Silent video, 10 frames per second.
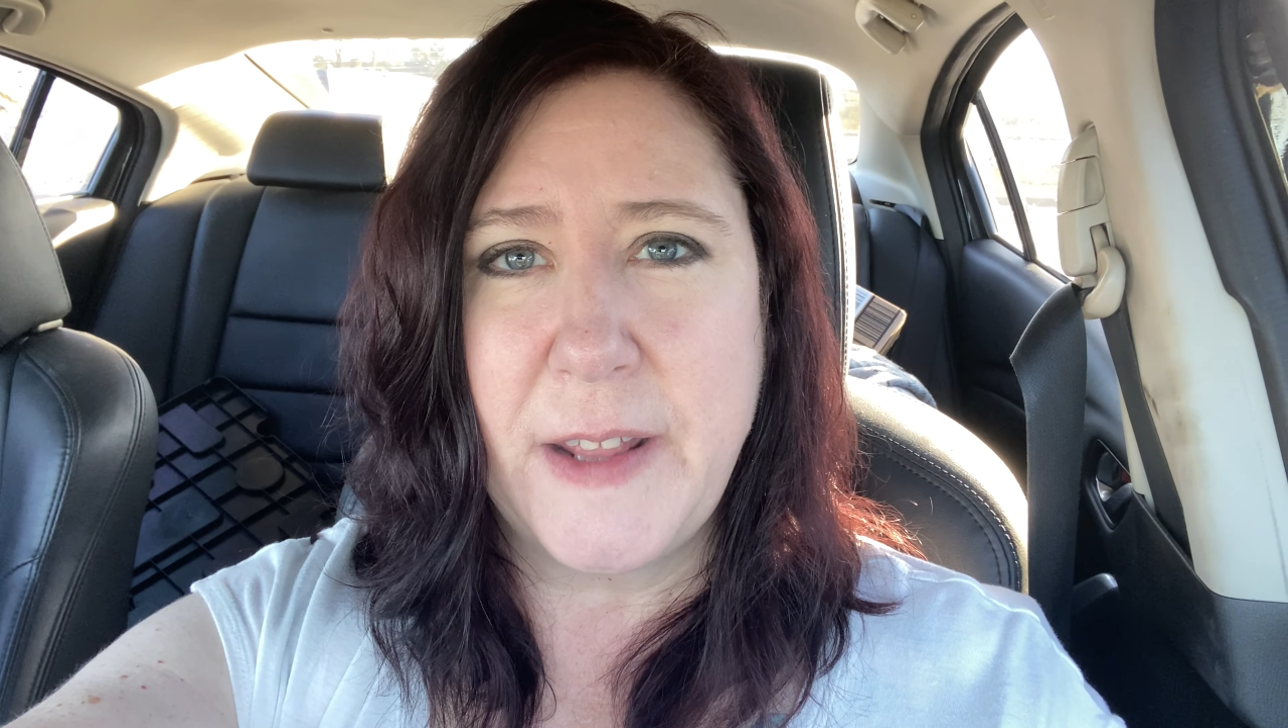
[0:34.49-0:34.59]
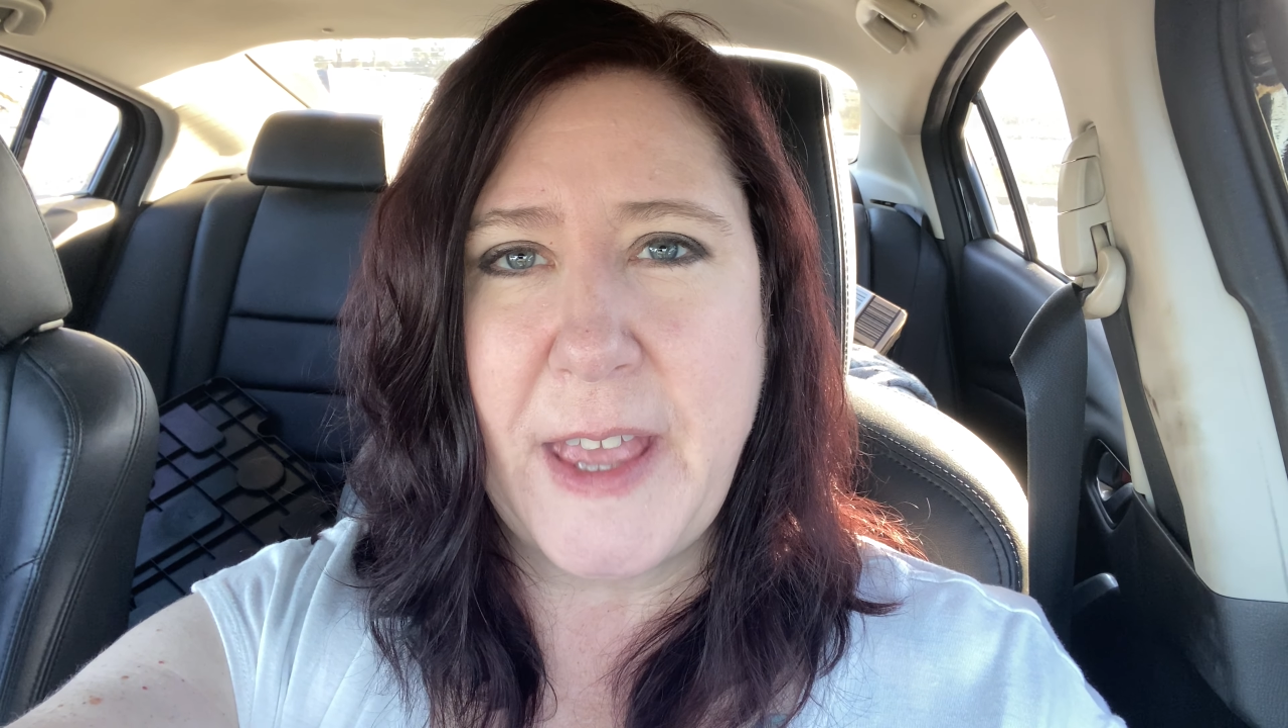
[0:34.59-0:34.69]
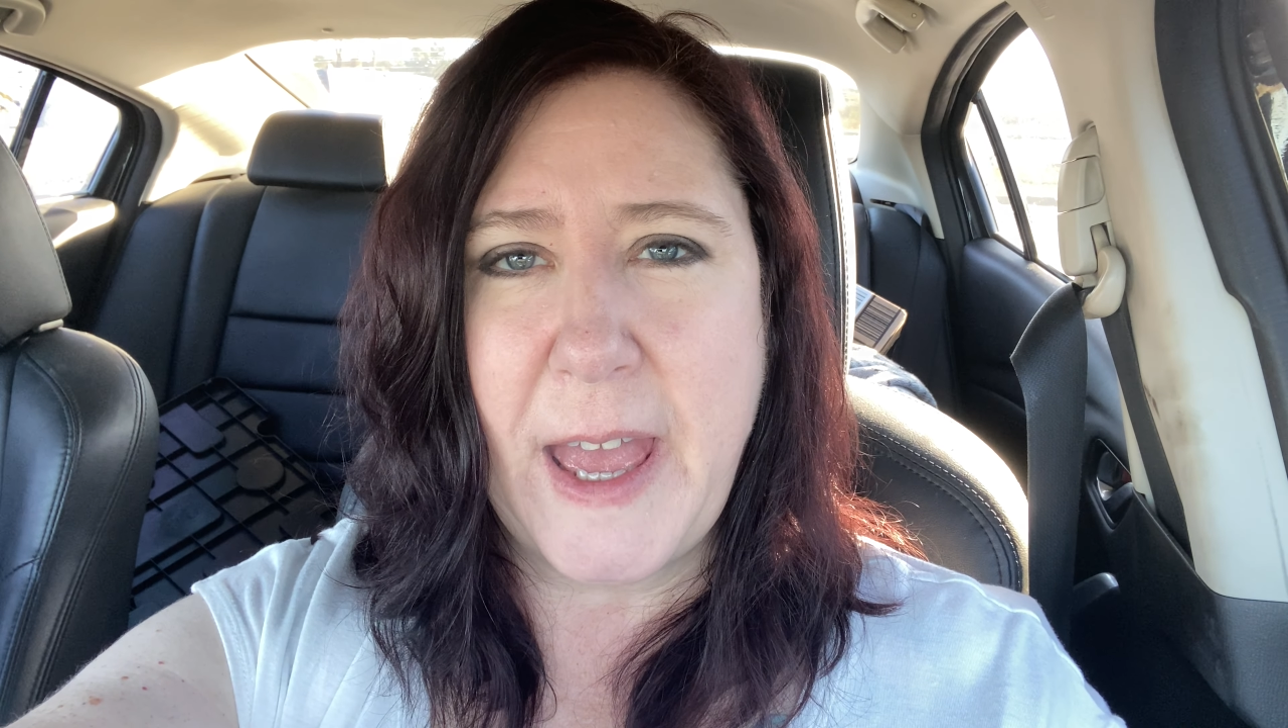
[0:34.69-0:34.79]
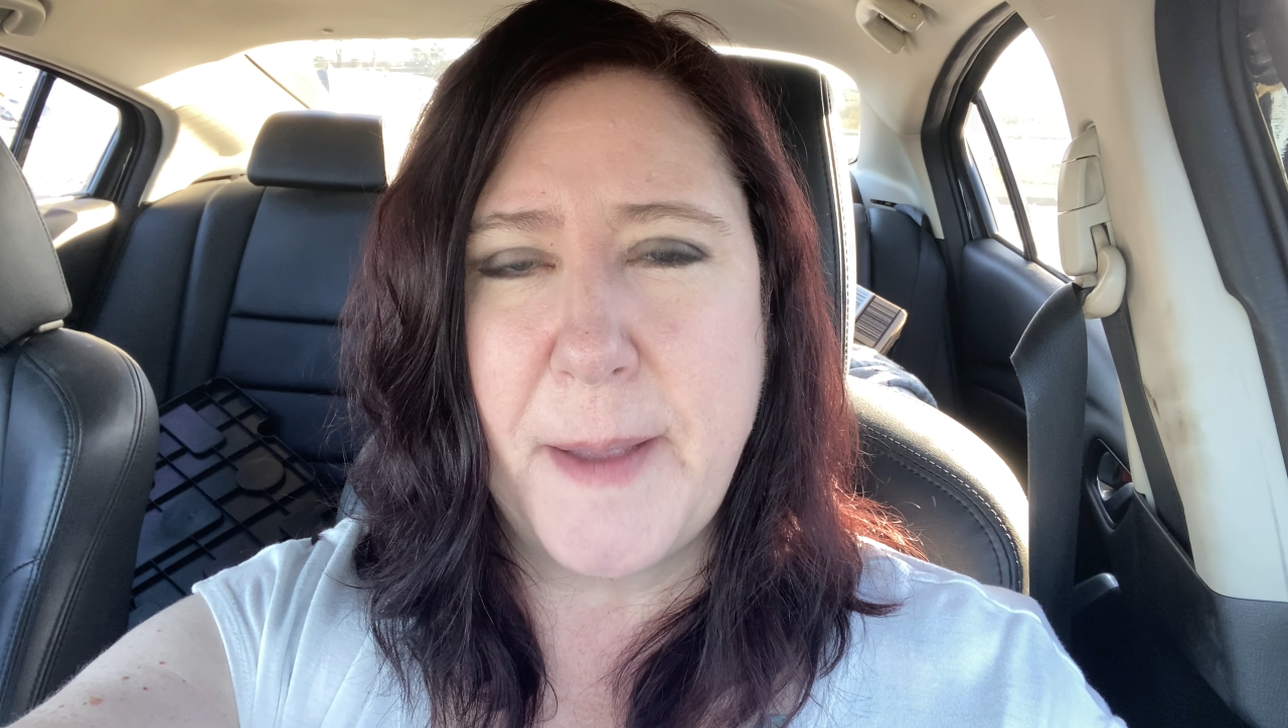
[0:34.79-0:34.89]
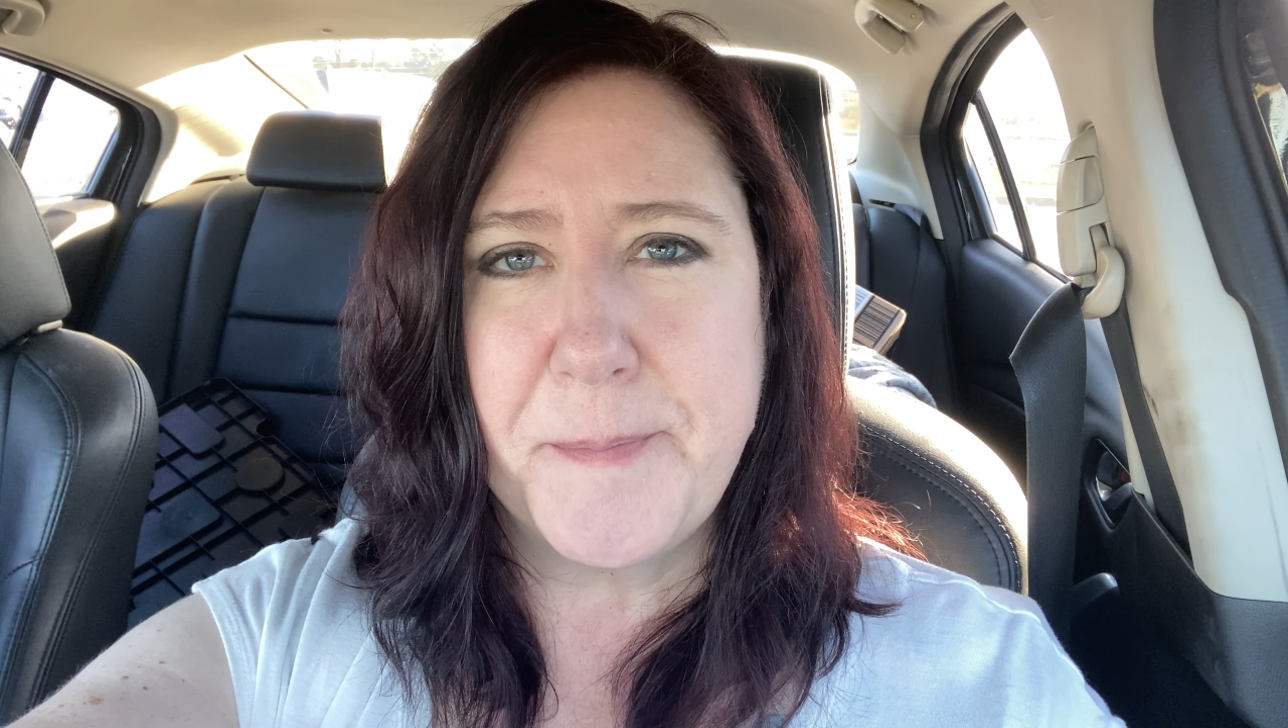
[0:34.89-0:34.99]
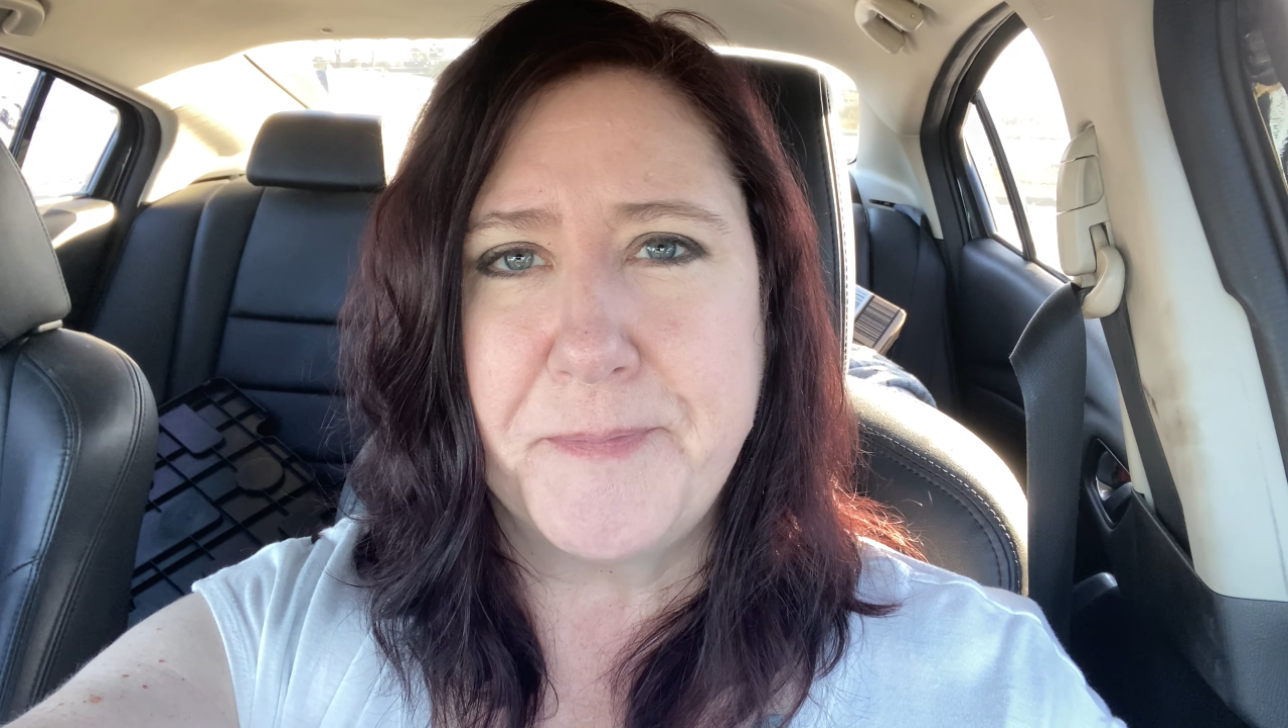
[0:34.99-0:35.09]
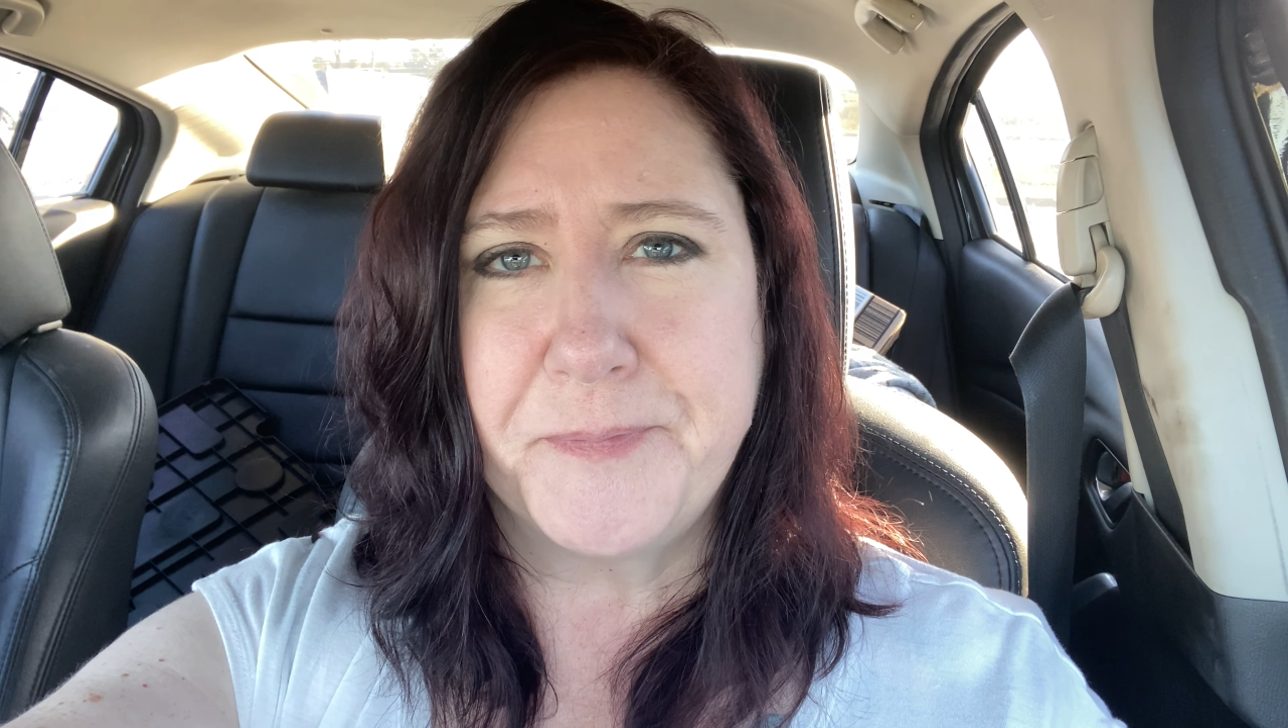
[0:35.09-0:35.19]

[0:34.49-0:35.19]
at that.